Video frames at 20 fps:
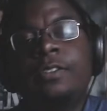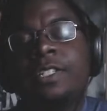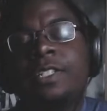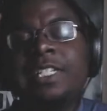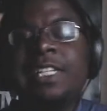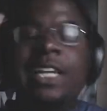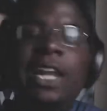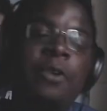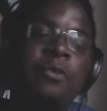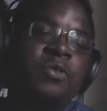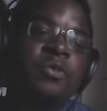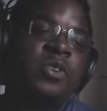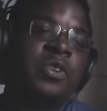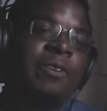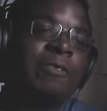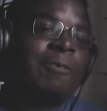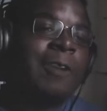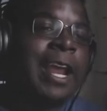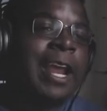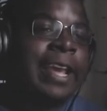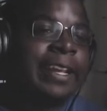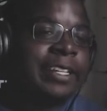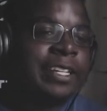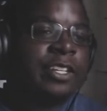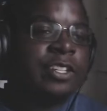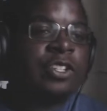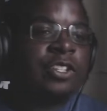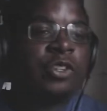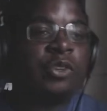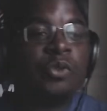Today we're
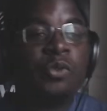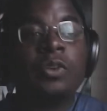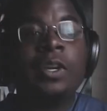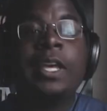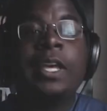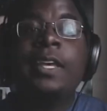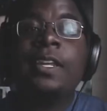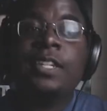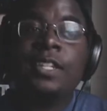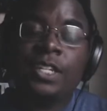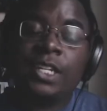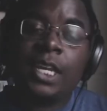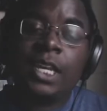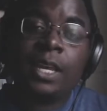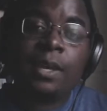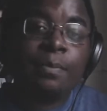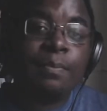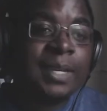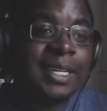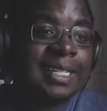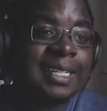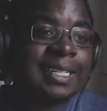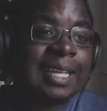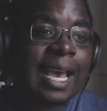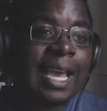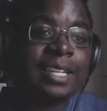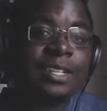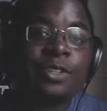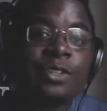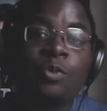reacting to Gmb
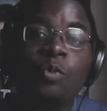Tice,